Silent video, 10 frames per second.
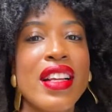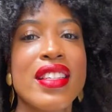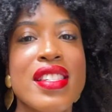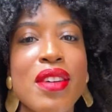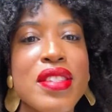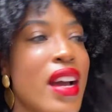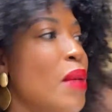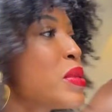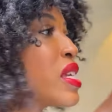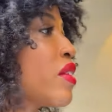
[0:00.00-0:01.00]
a discotheque. I'm
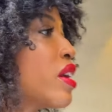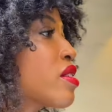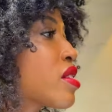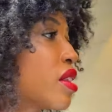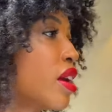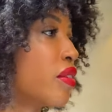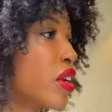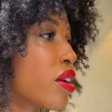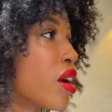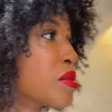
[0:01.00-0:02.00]
gonna stay right here until the
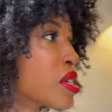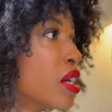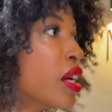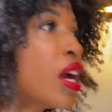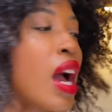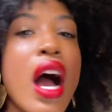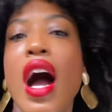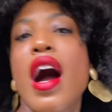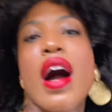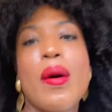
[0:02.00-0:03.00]
elevator comes.
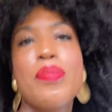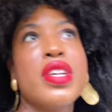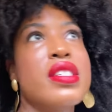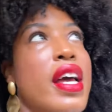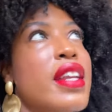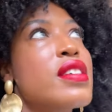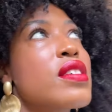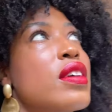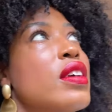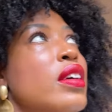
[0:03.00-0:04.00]
Um, because the lighting is
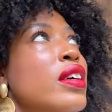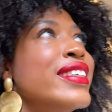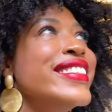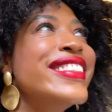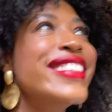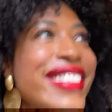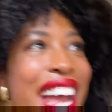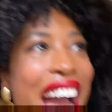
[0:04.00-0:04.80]
good.